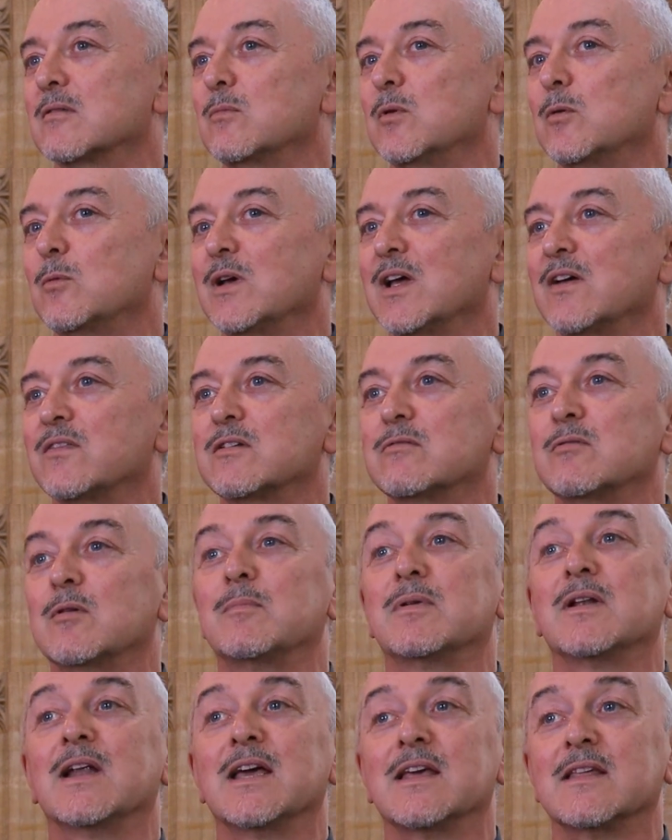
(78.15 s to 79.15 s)
Well, we have to
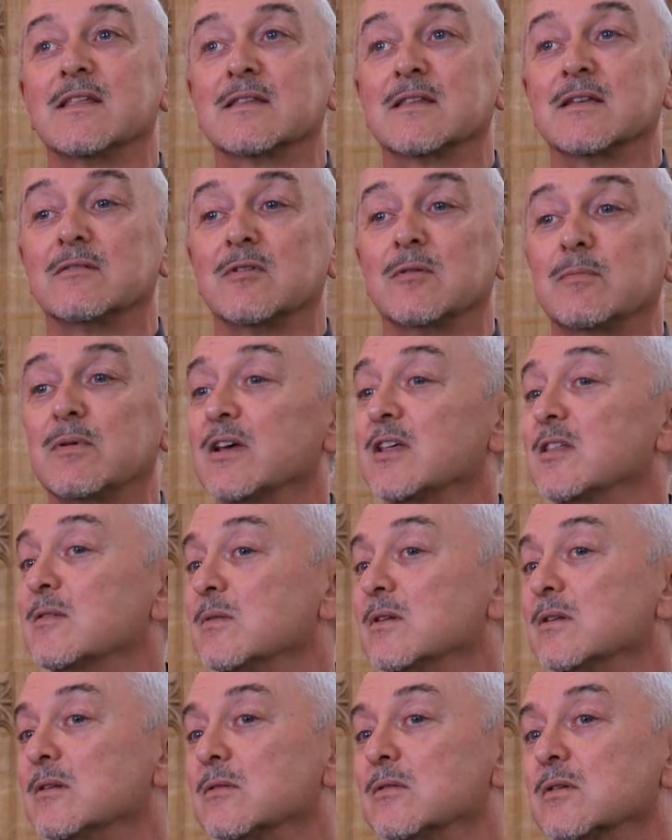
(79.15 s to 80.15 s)
replace, and
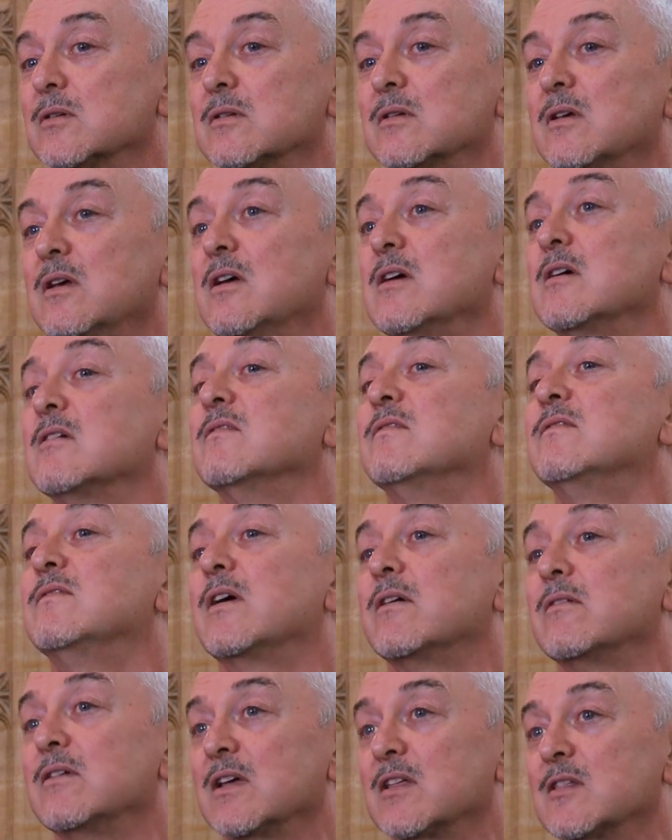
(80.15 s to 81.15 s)
replacement looked
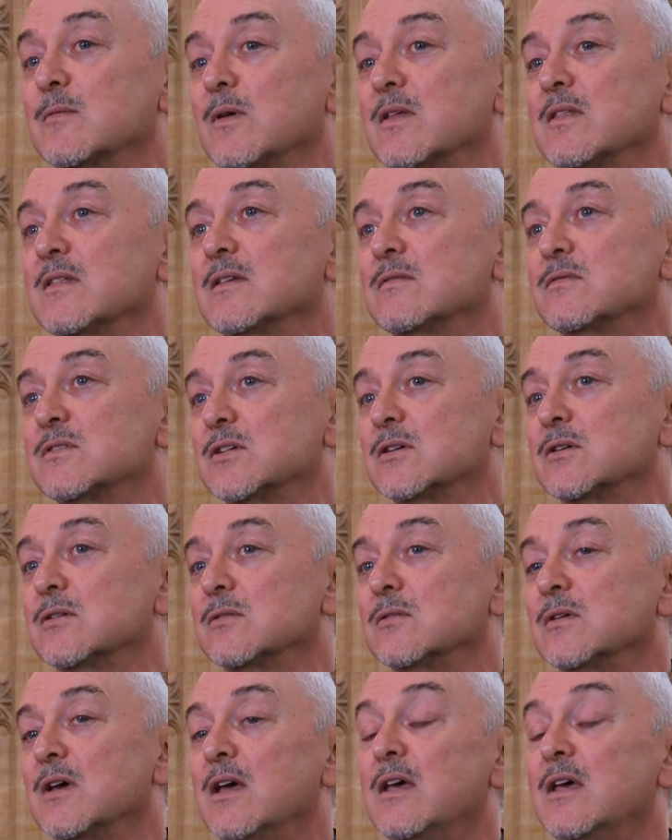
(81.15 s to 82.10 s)
very expensive too.